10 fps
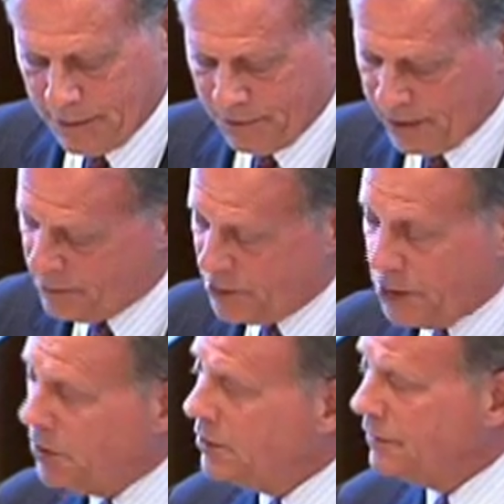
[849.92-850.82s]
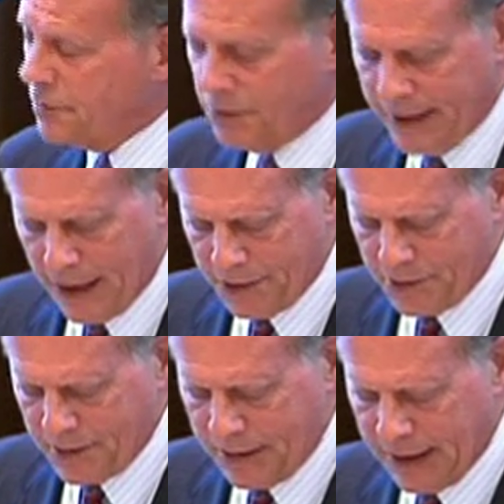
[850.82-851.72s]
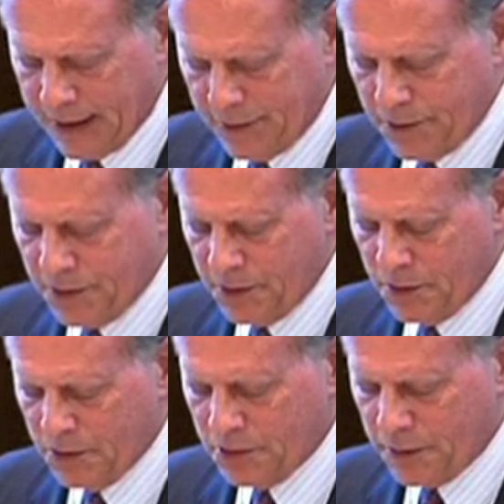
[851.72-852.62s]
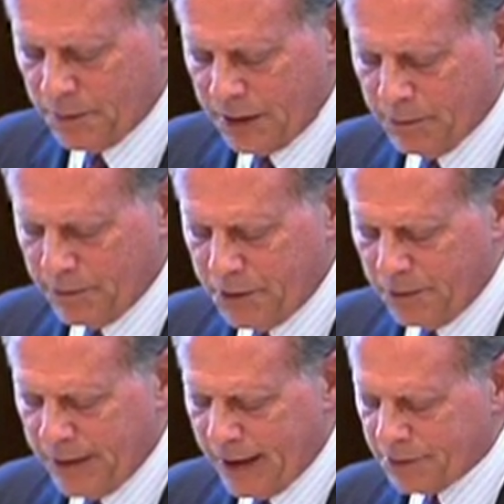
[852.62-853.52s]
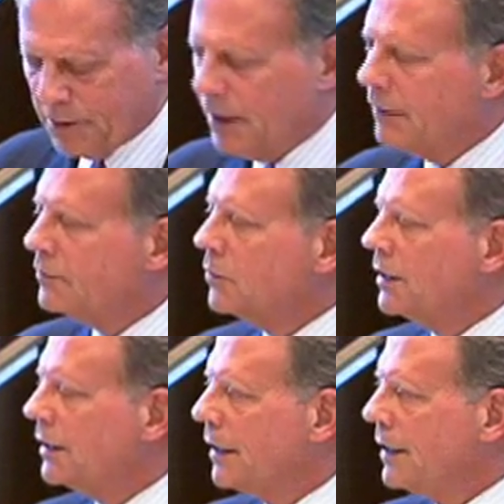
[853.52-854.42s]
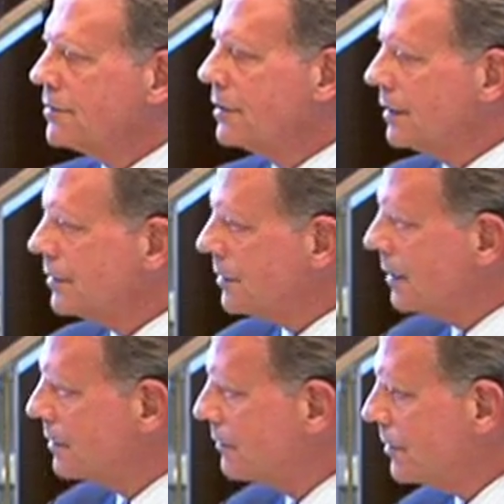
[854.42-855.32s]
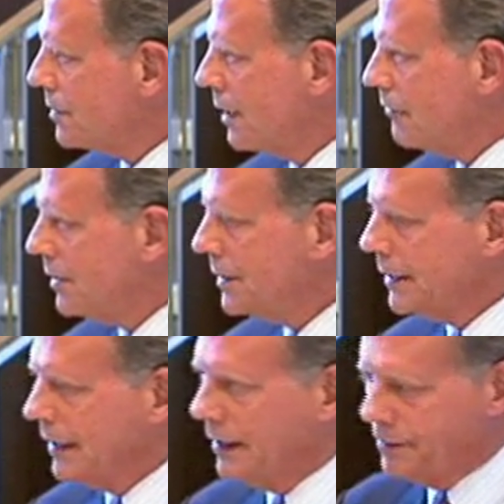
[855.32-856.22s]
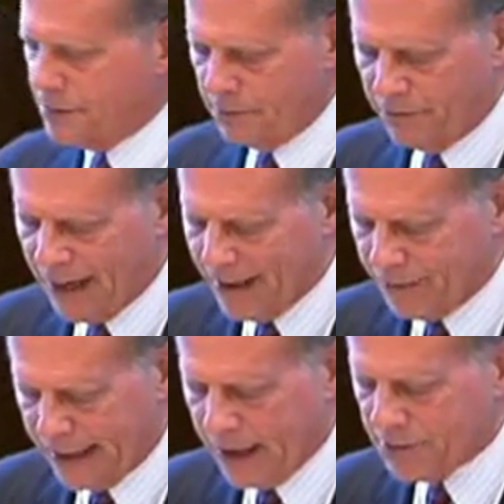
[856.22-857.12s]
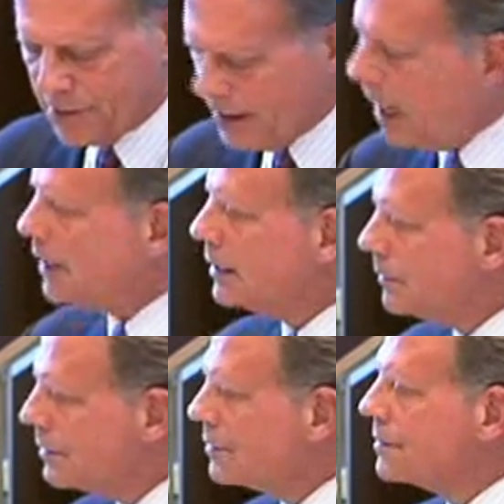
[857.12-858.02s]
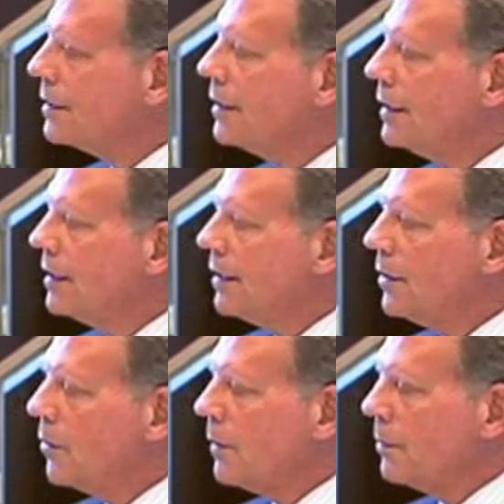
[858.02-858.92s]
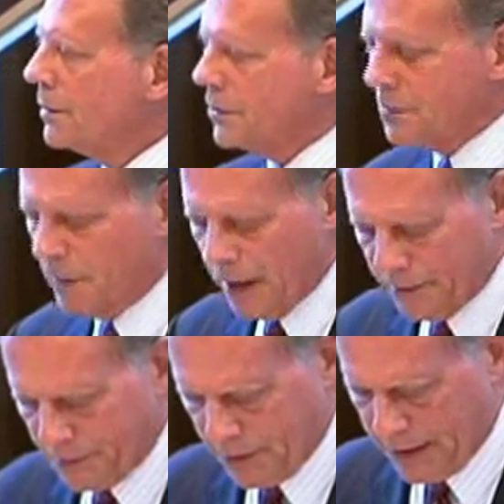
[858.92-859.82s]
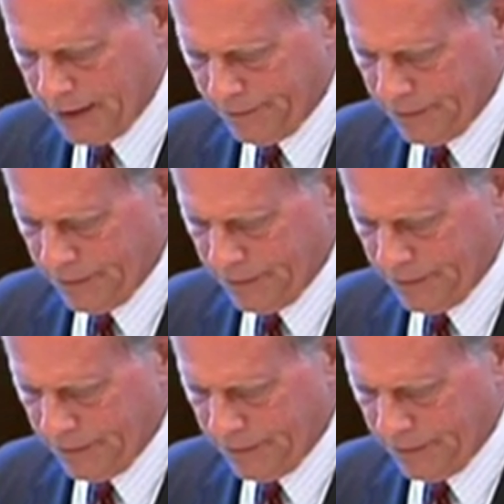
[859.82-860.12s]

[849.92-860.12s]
from June of 2010 to September of 2011, we engaged in extensive discovery in the case. Some 5,000 documents were produced by the city.